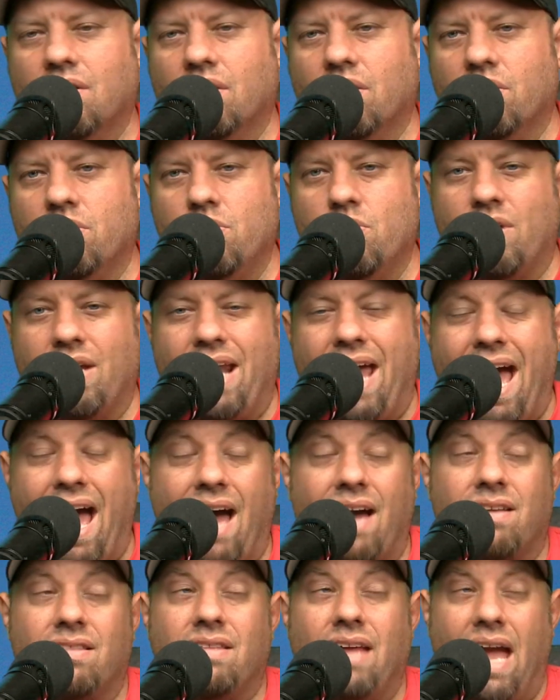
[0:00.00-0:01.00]
You can
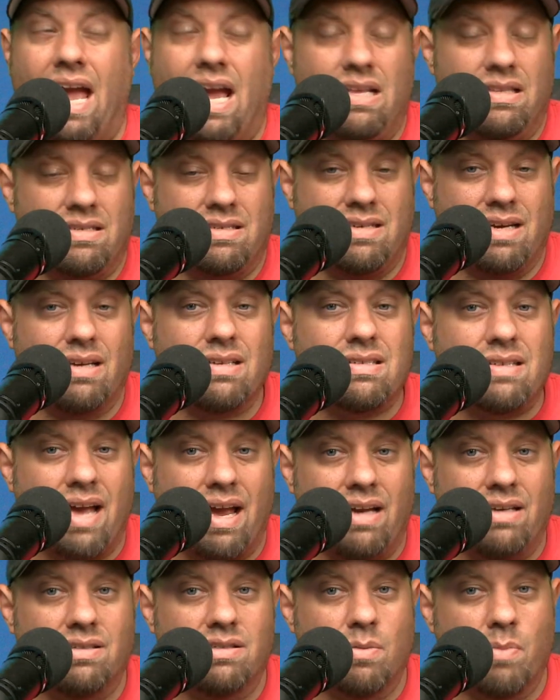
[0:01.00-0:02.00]
hack the eight
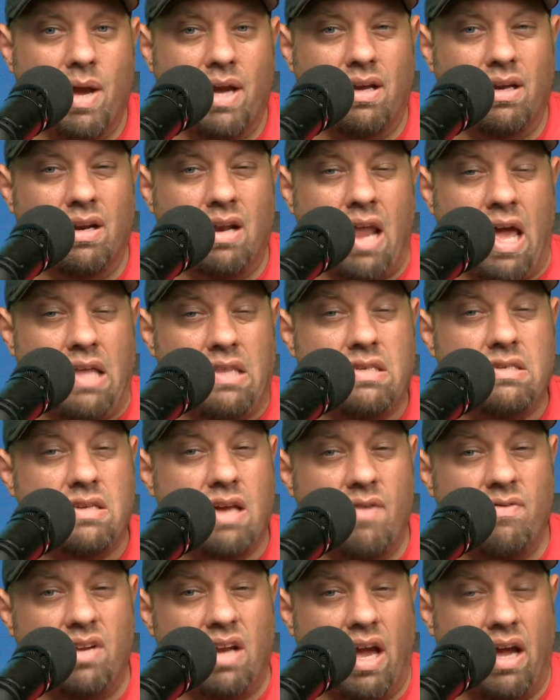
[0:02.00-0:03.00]
sixty-eight to make it an eight
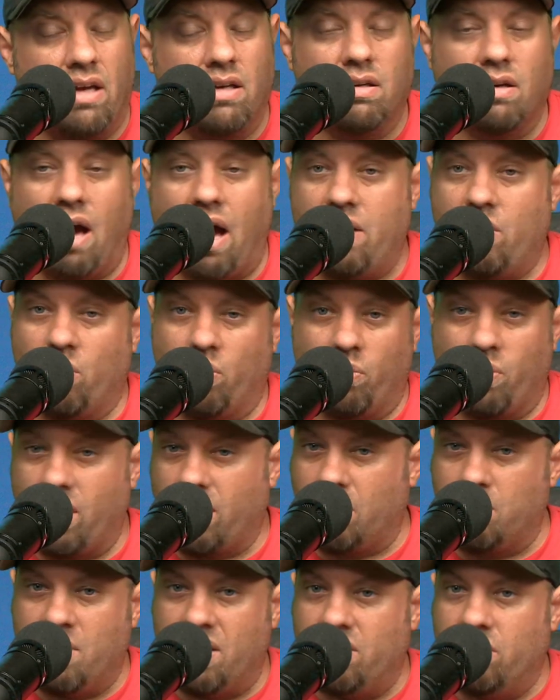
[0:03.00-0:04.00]
seventy-eight. I don't
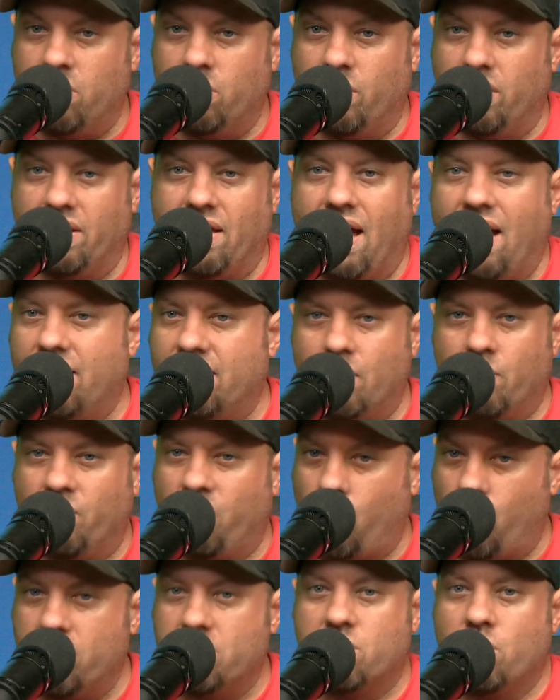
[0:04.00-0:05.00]
recommend doing that. That
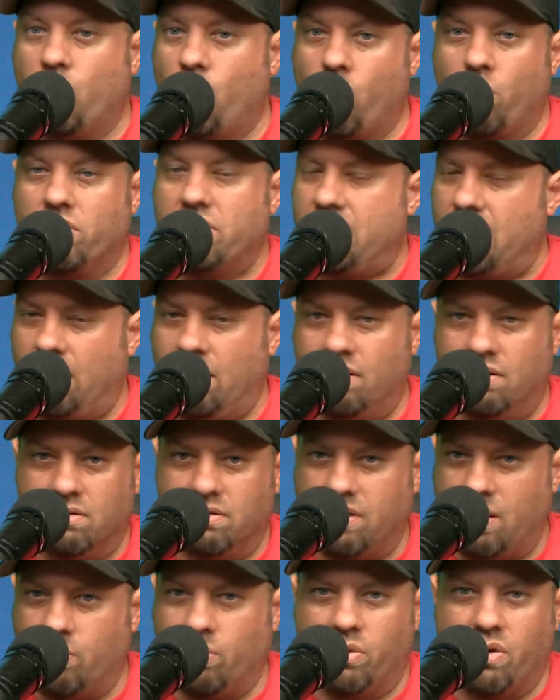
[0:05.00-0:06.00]
voids the warranty.
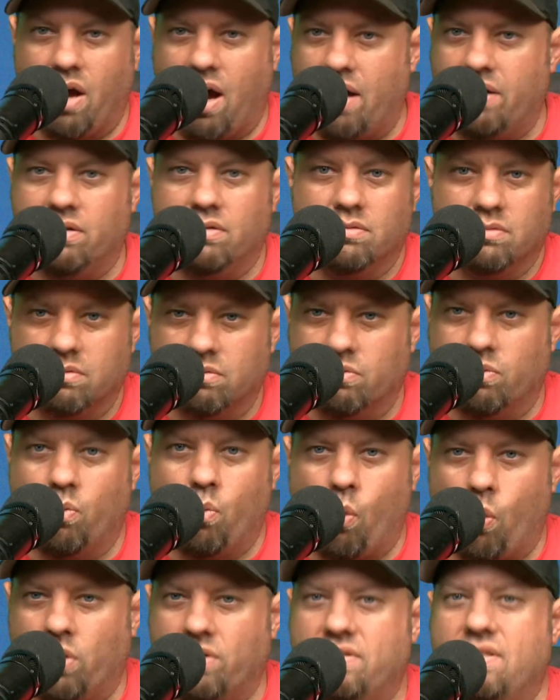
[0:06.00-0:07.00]
They will not
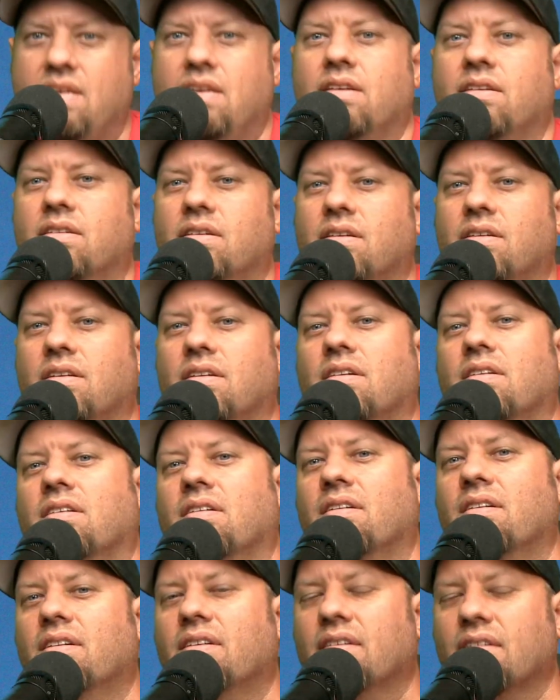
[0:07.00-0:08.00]
warranty it.
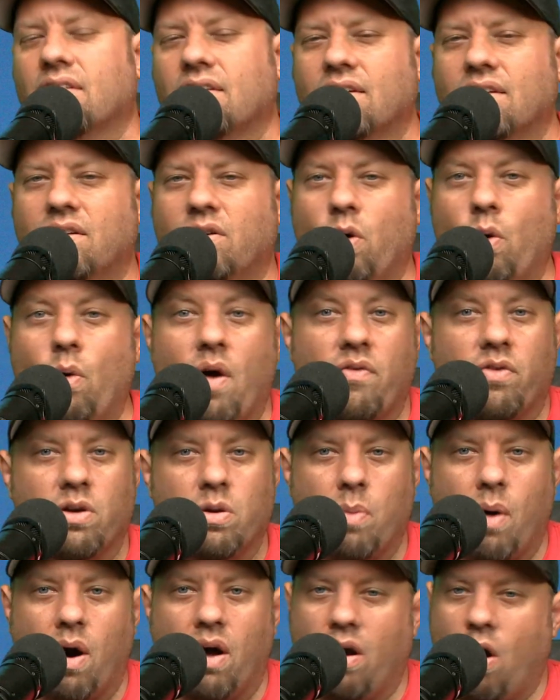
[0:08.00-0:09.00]
Whoever
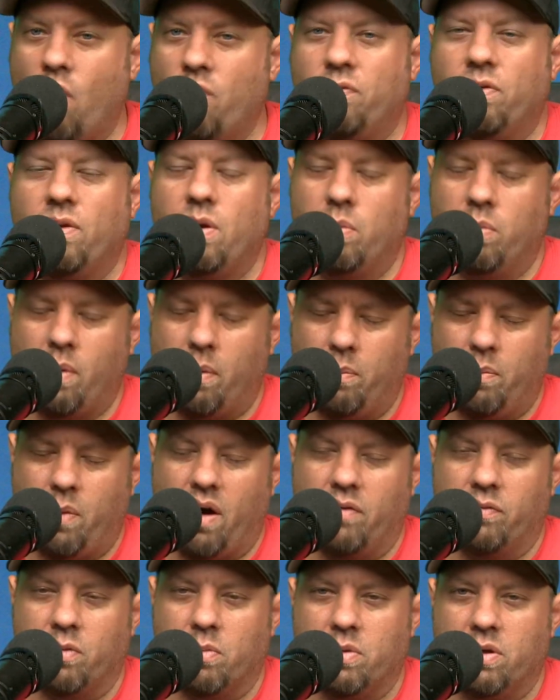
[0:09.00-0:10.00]
you bought it, hopefully you
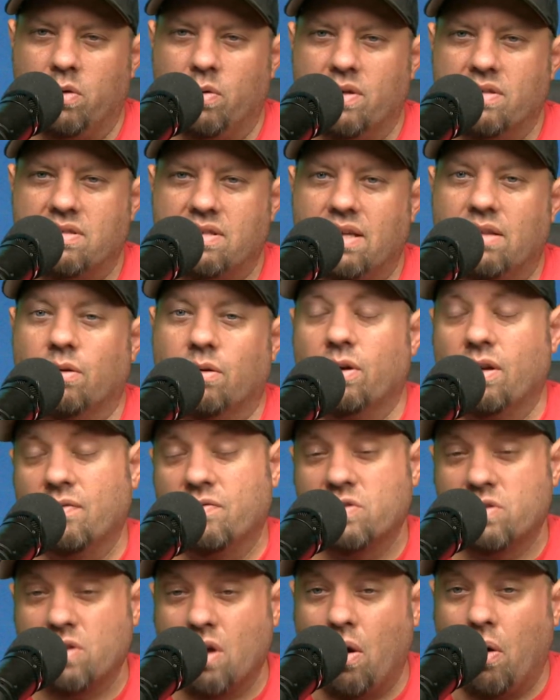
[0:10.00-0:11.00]
bought it from a U S dealer, and
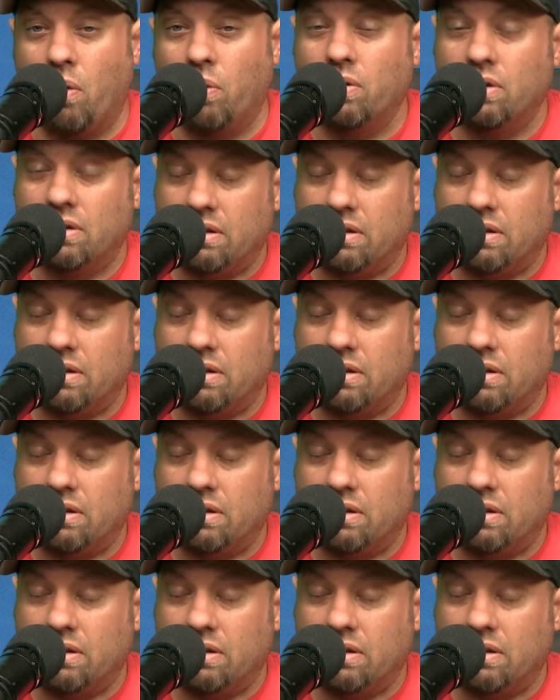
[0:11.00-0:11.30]
if so,